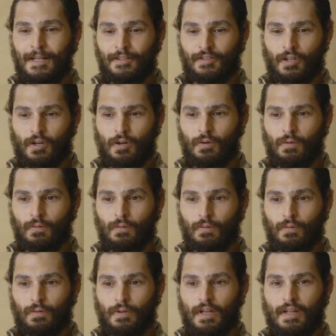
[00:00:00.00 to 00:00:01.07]
So
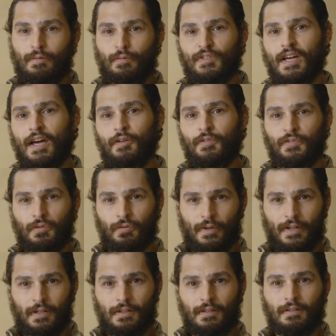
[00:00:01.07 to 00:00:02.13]
it was kind of
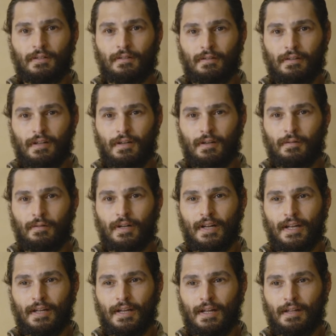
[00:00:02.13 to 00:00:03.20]
surreal, you know, when
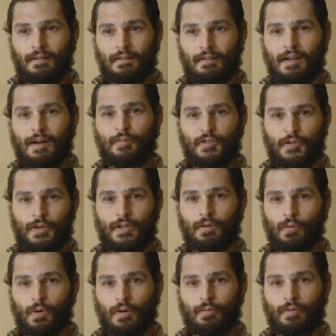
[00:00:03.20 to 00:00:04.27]
I got the opportunity to
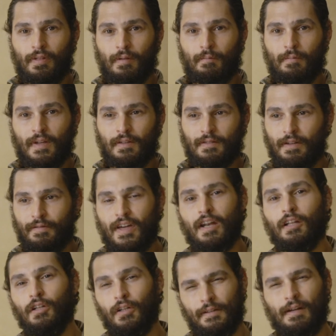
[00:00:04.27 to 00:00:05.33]
work with him, because I've kind
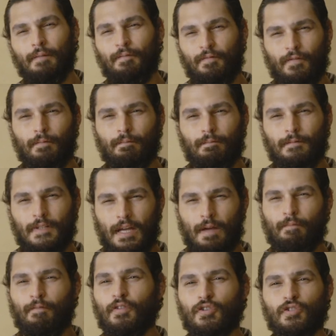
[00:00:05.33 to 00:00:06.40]
of looked up to
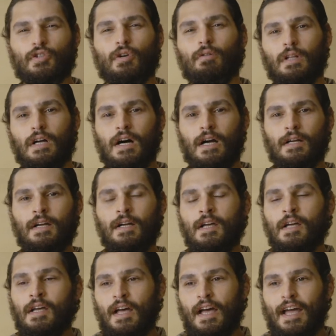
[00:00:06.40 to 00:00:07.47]
him for so long,
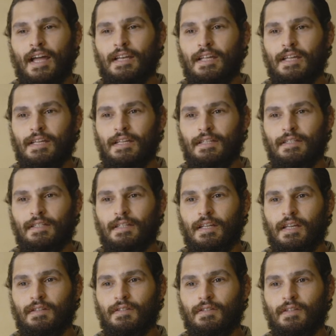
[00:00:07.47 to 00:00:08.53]
and
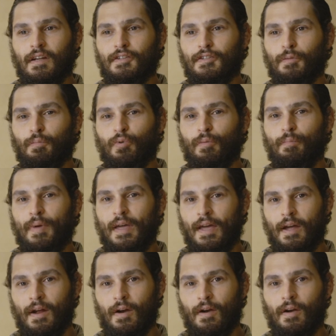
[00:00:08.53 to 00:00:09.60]
he's such a
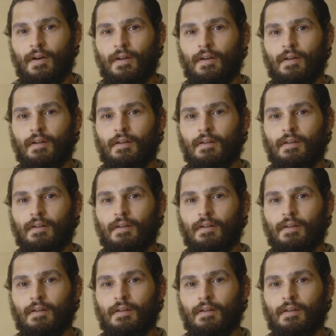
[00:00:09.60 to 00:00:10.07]
prepared